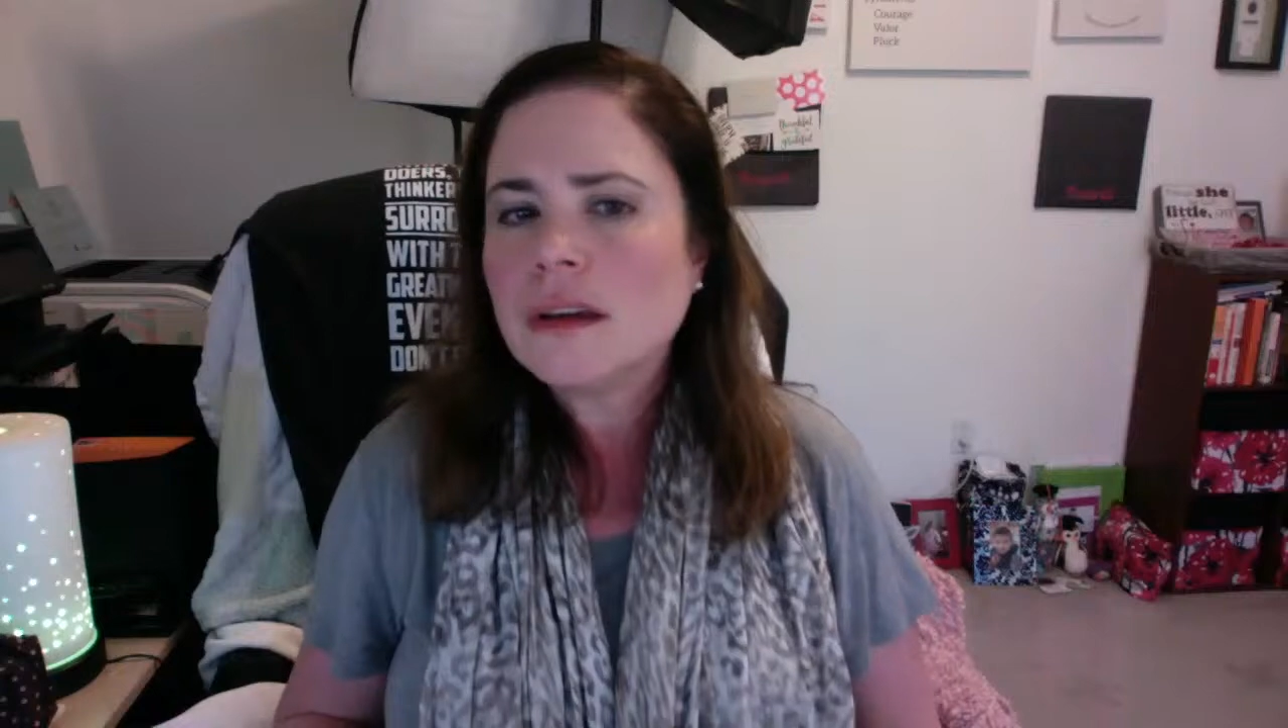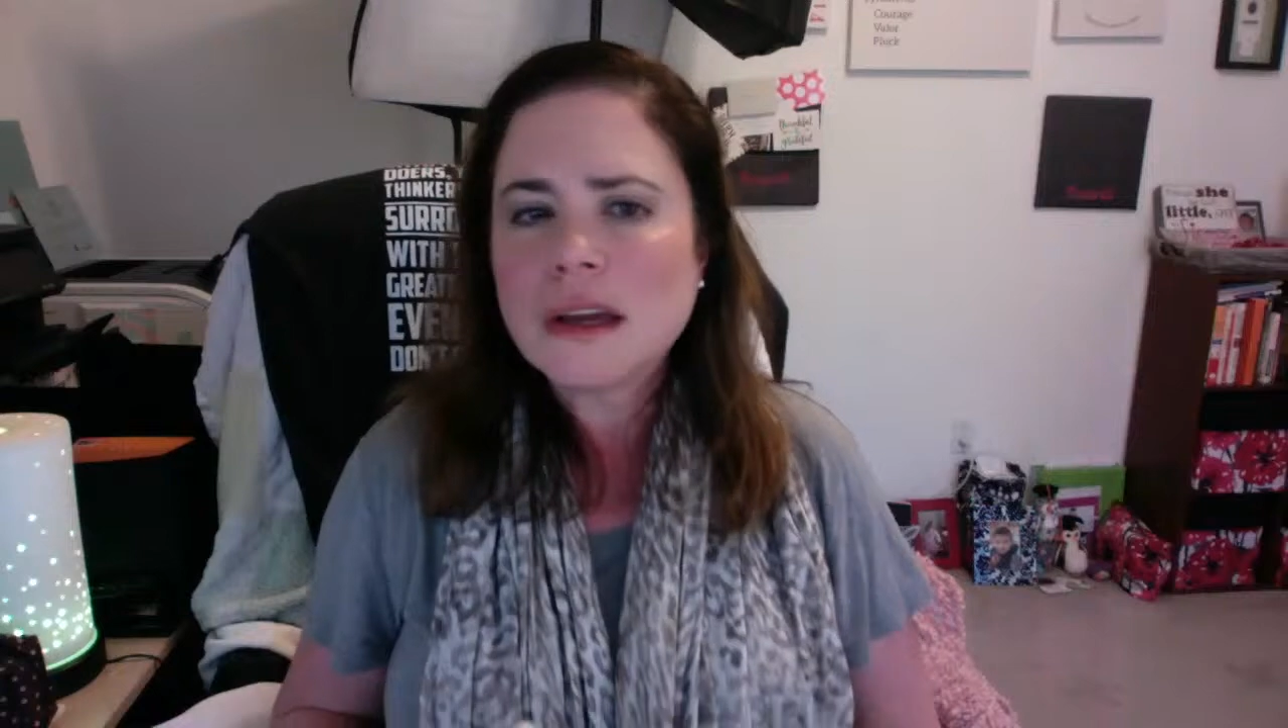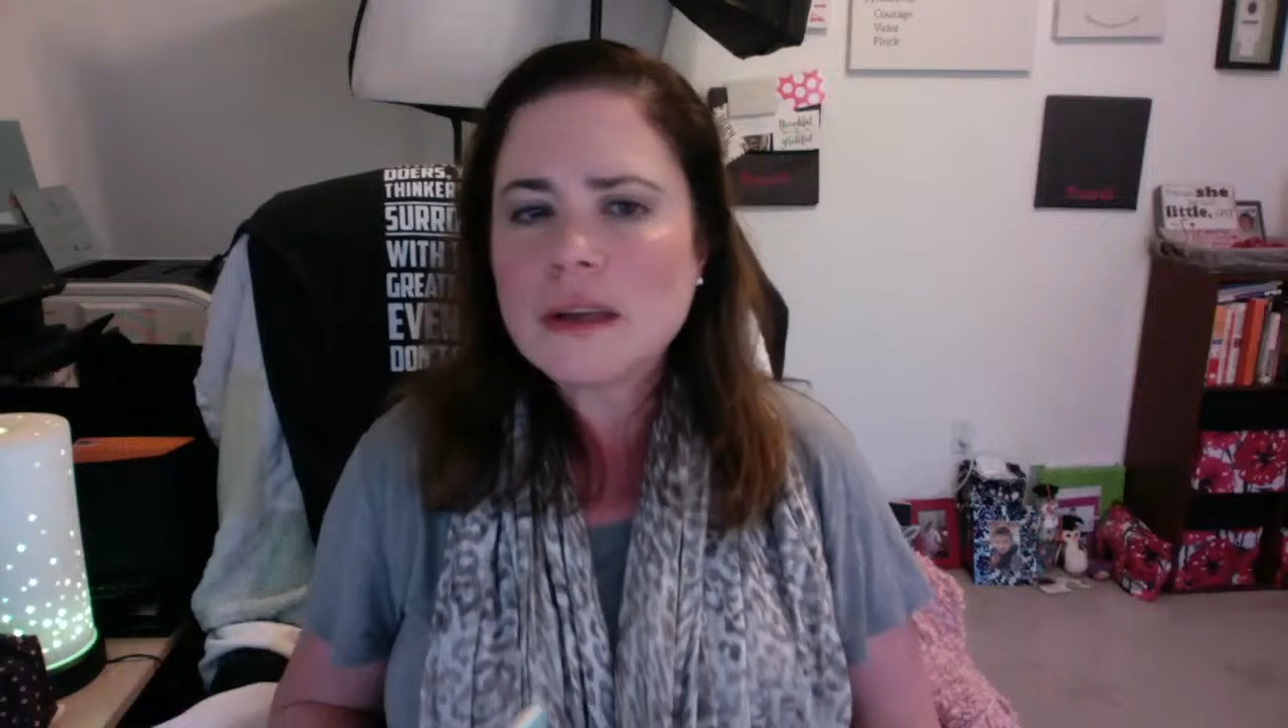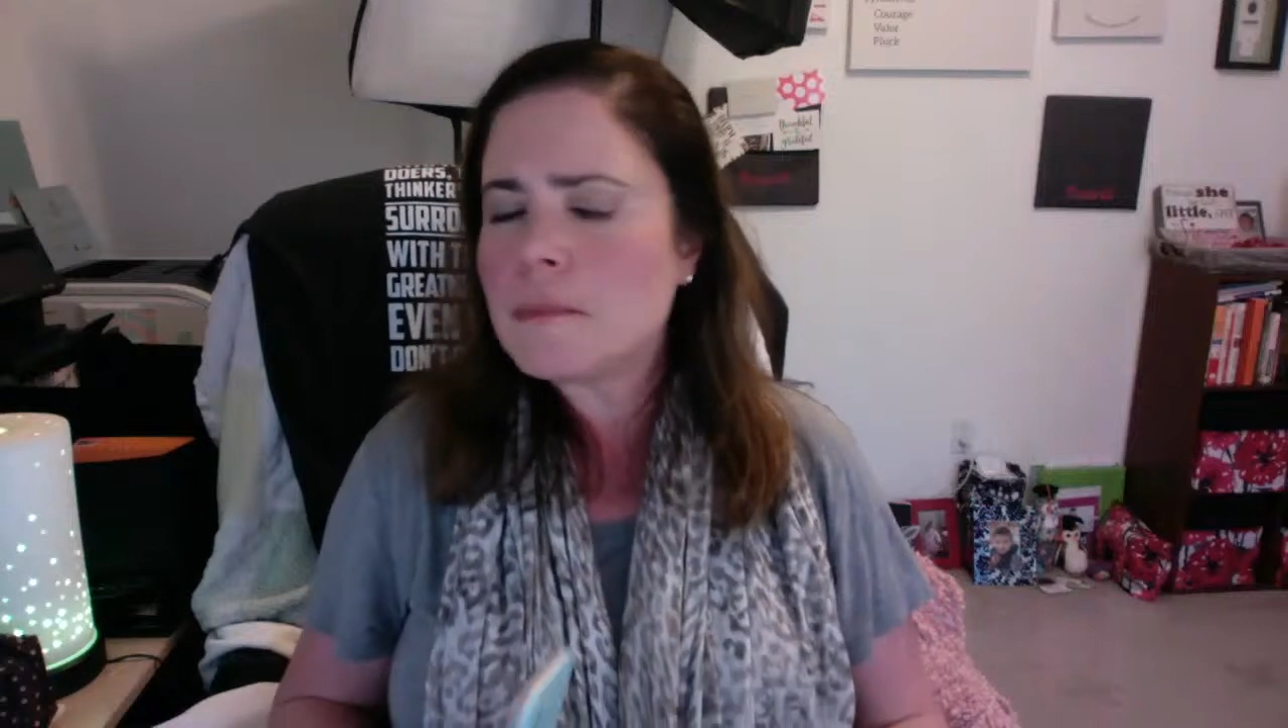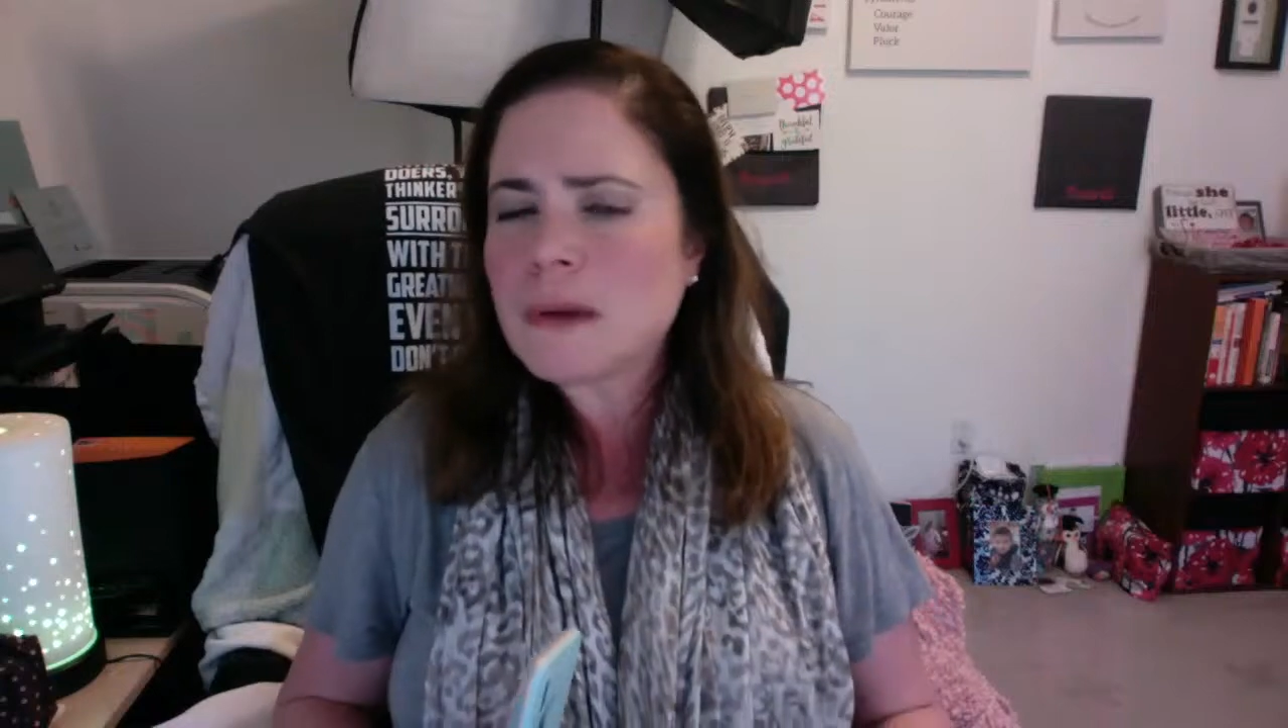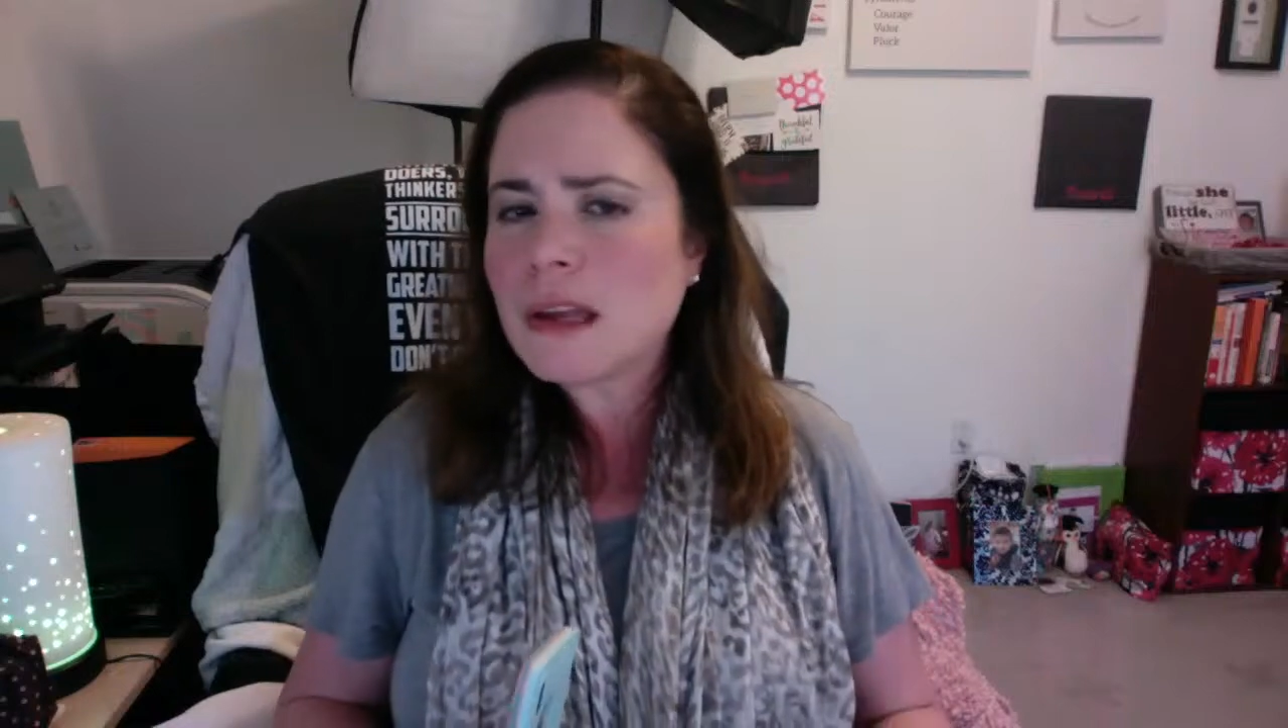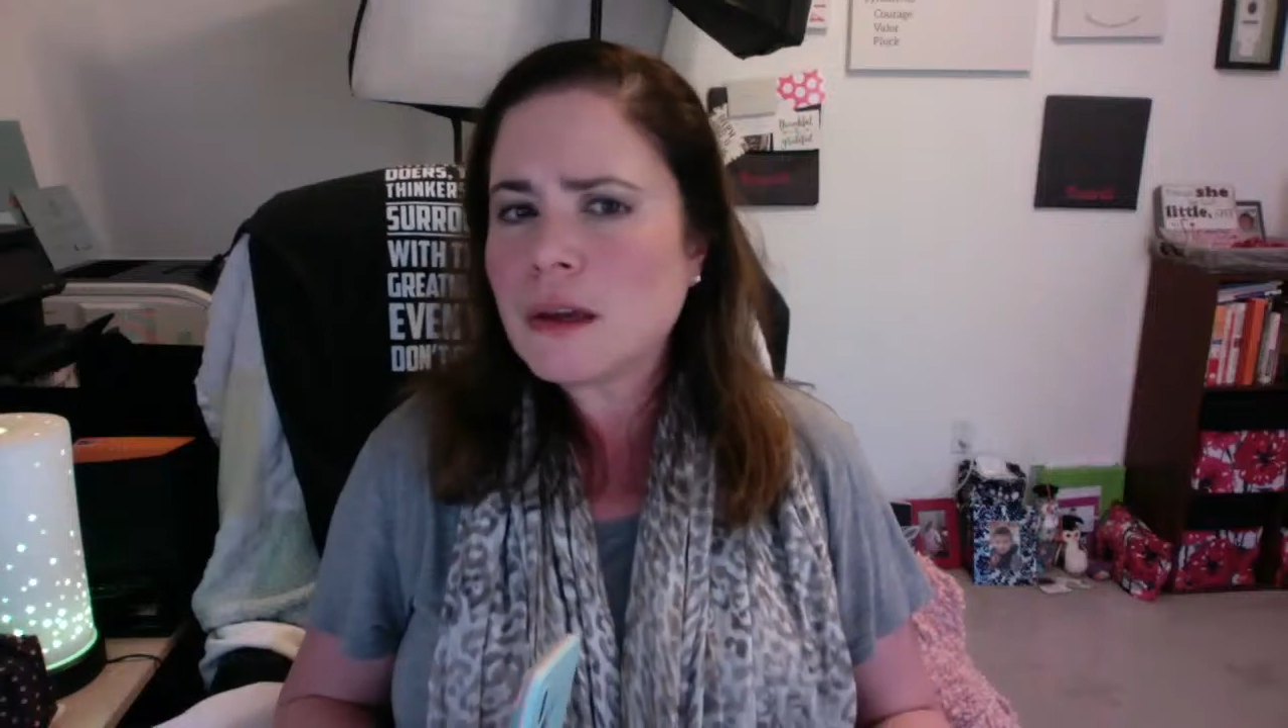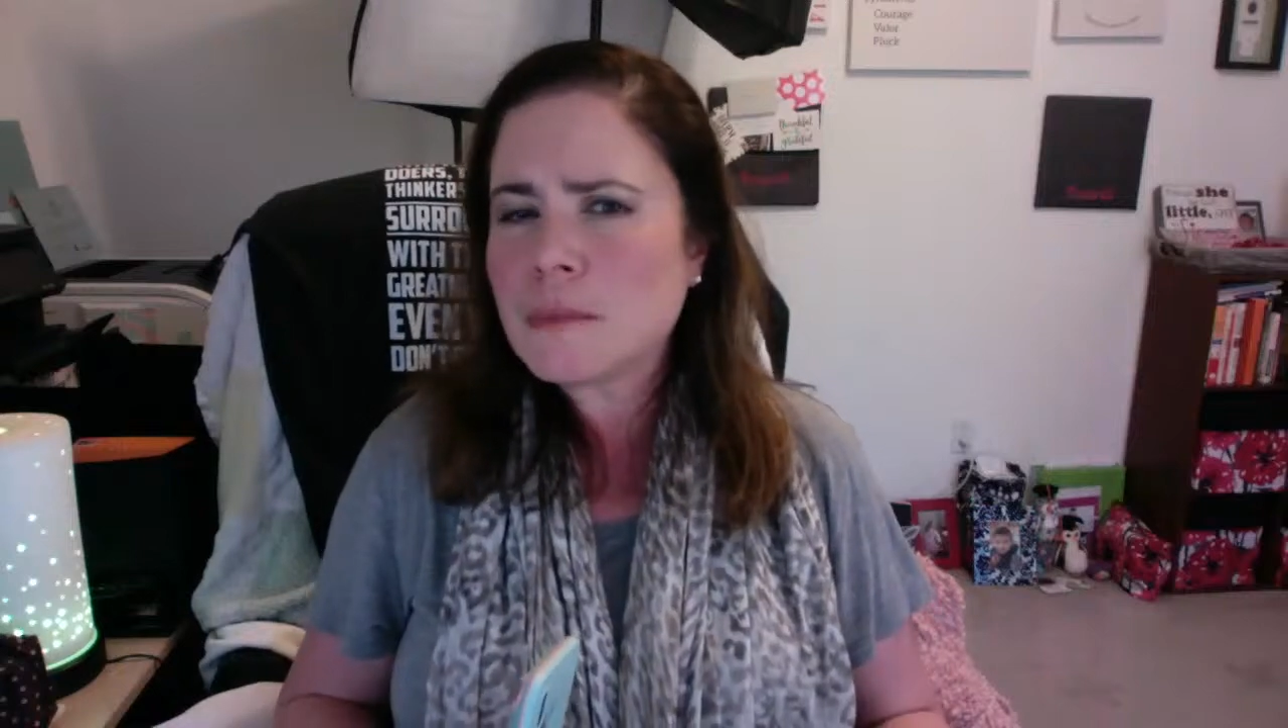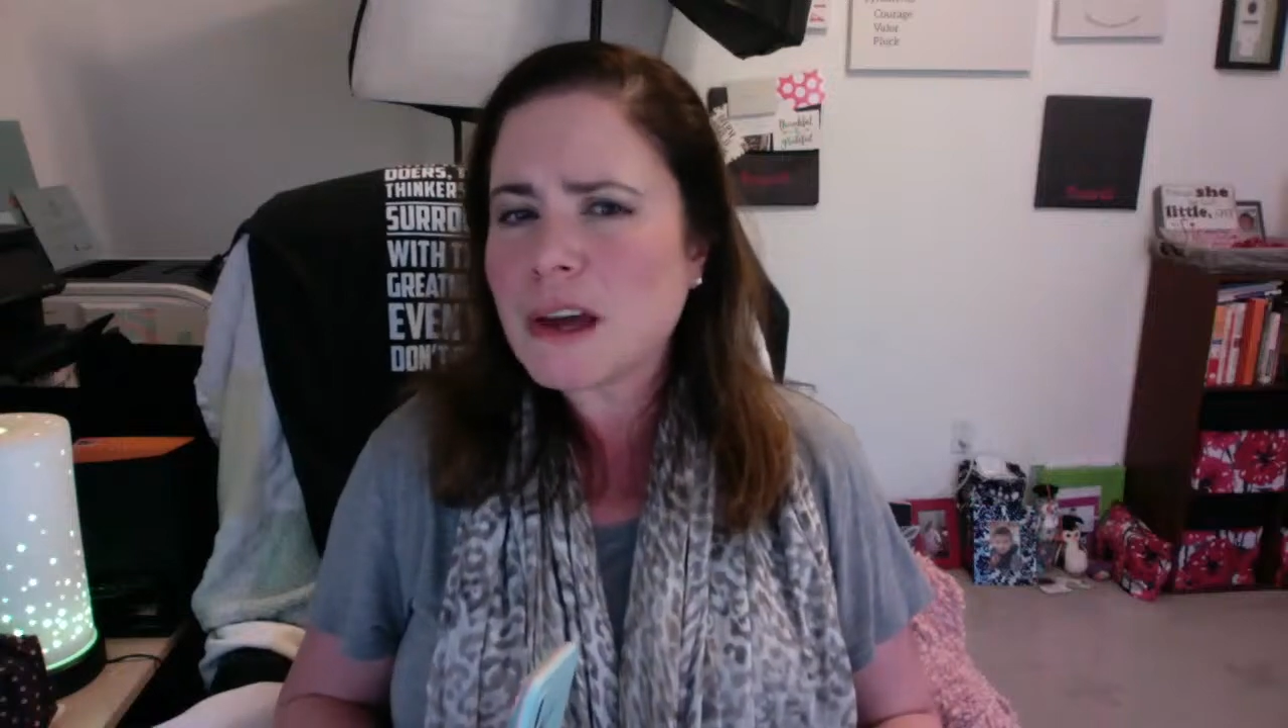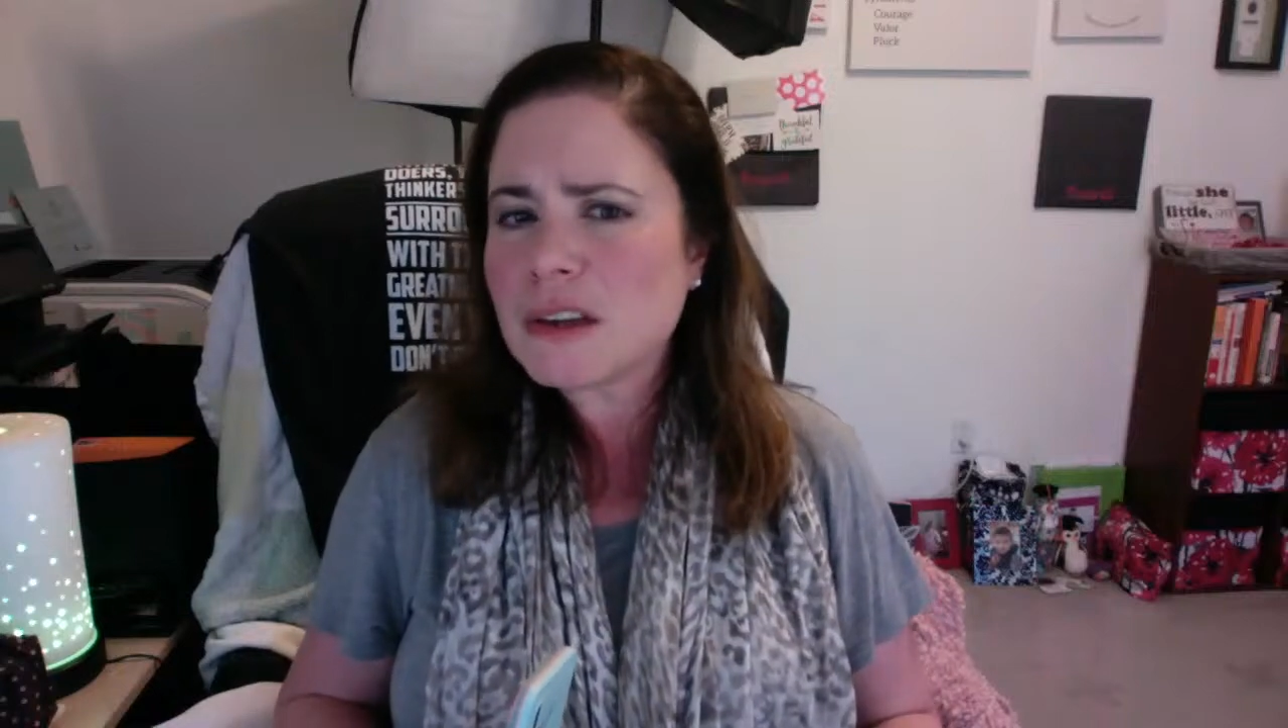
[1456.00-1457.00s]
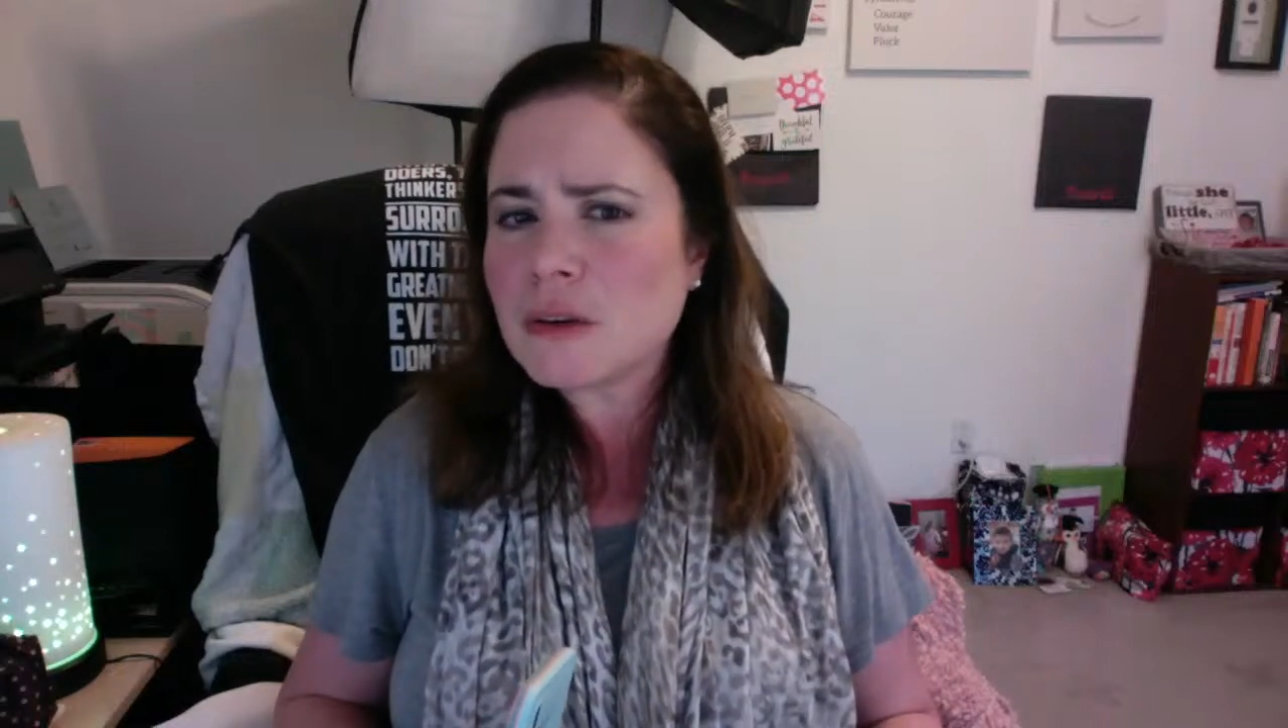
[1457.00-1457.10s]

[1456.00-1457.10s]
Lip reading: And depending upon